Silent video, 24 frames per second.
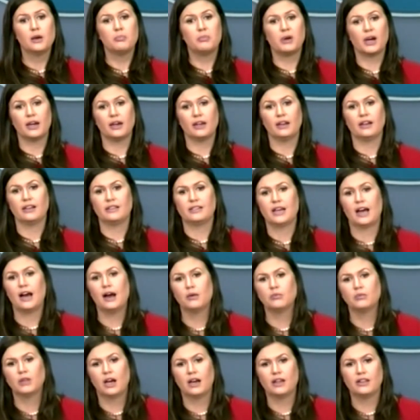but a
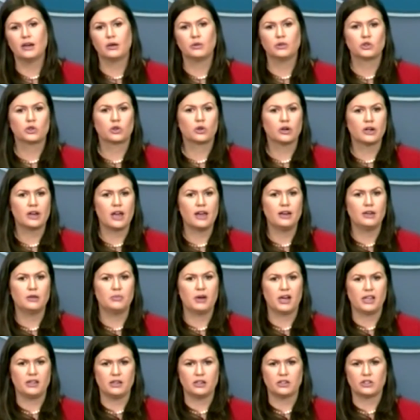timeline that was created
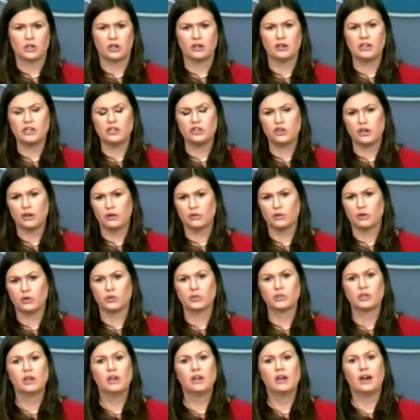by the attorney
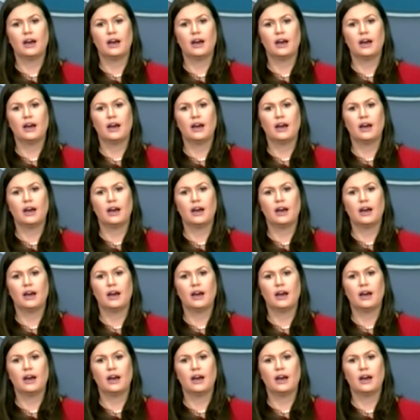generals